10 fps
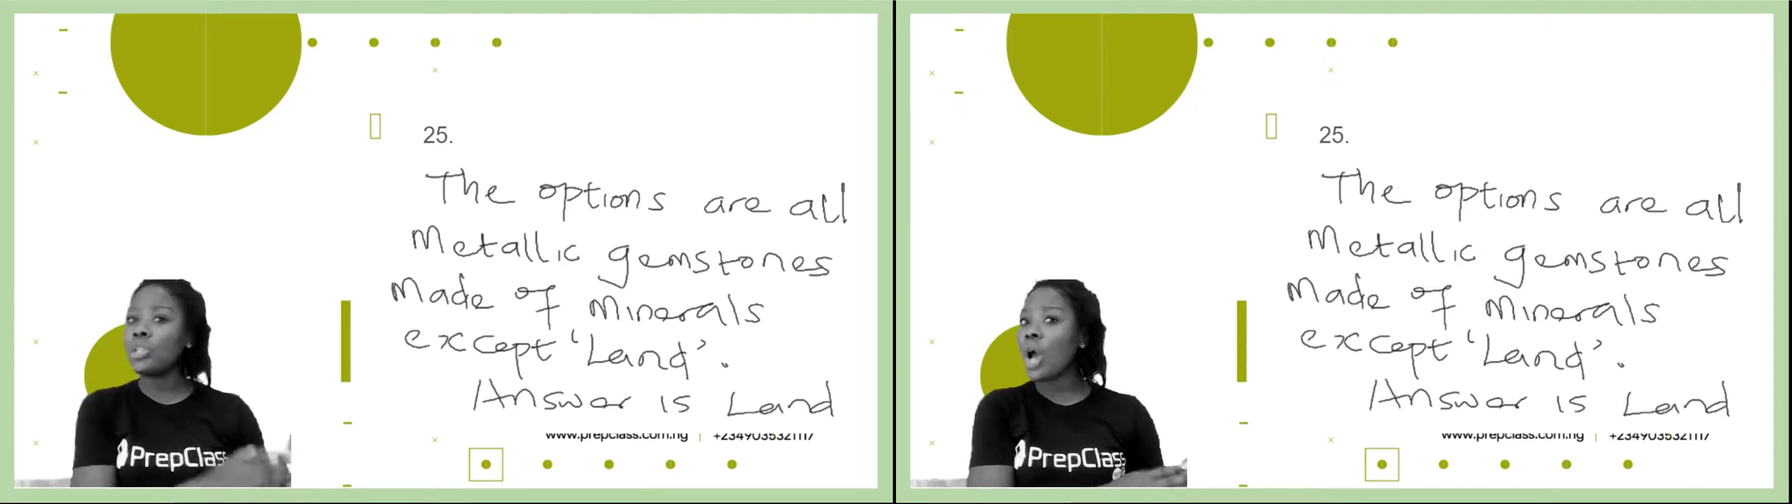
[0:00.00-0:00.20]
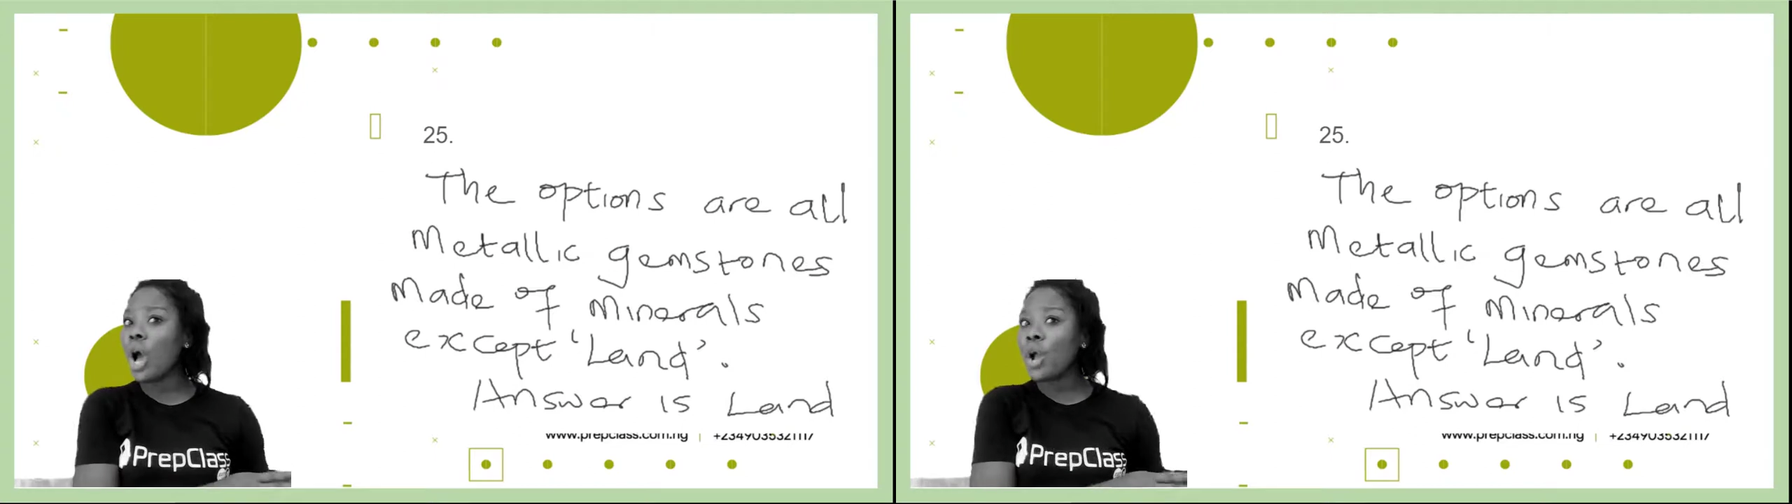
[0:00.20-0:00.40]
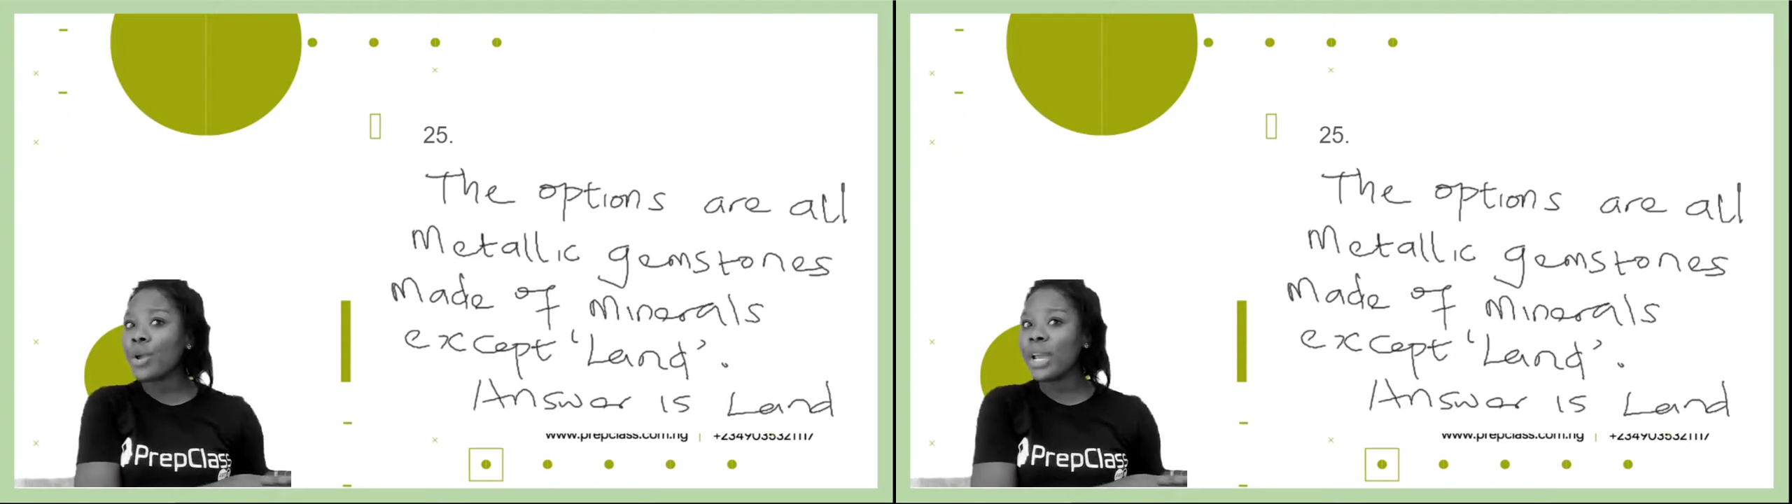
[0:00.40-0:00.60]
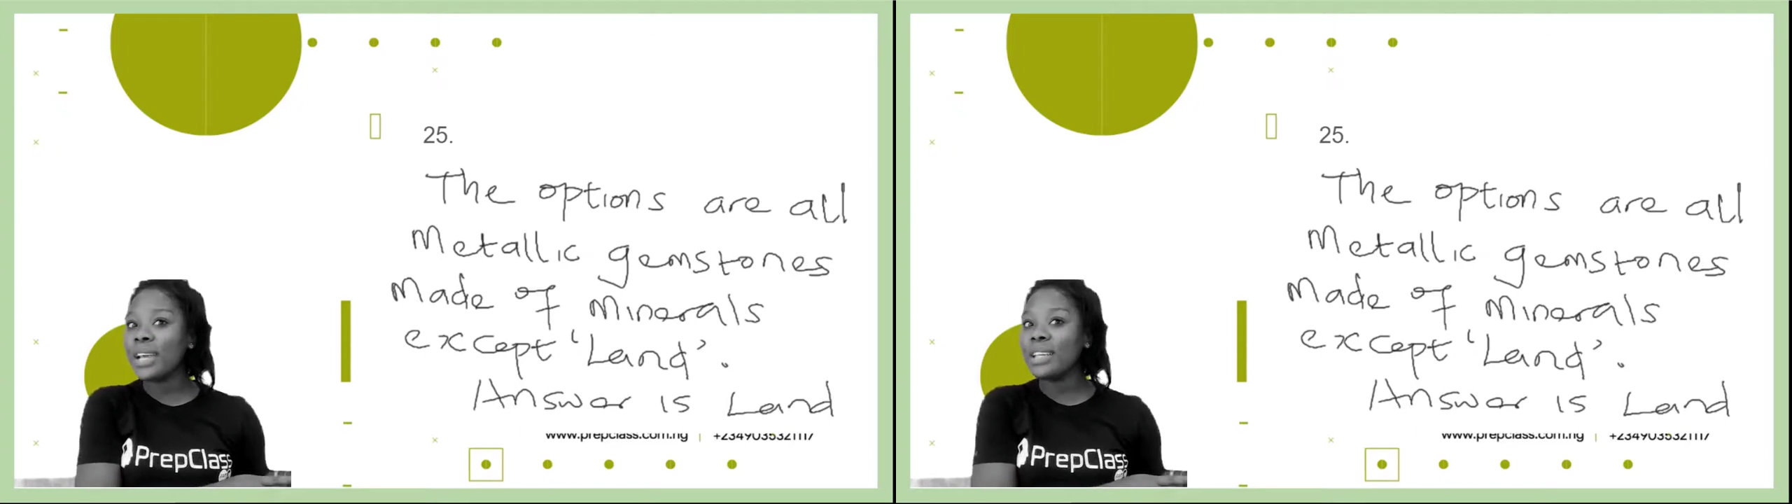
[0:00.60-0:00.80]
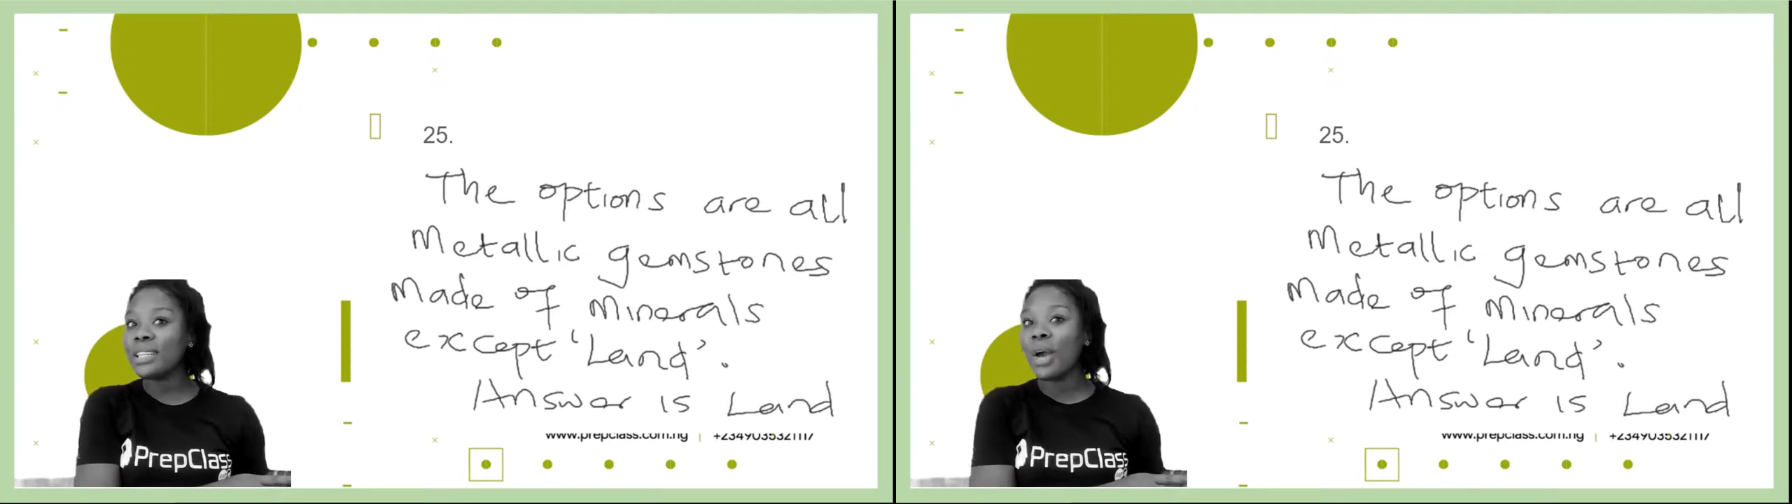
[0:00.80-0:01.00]

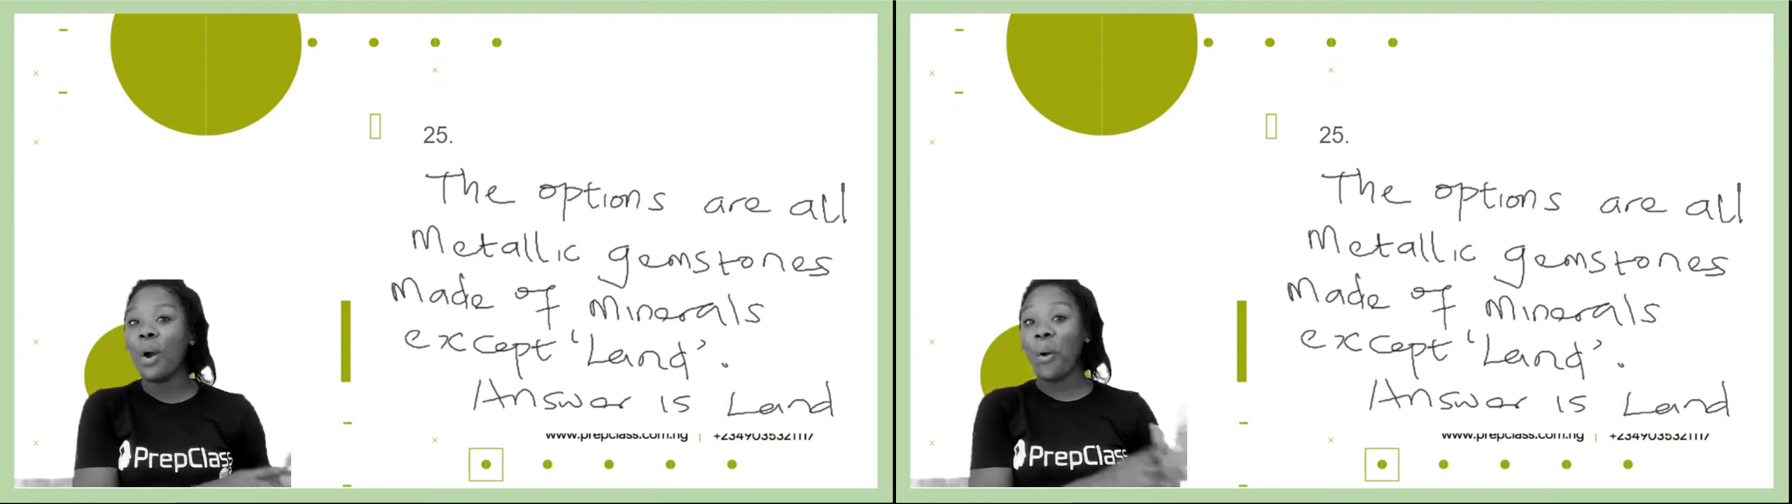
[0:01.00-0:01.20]
stories,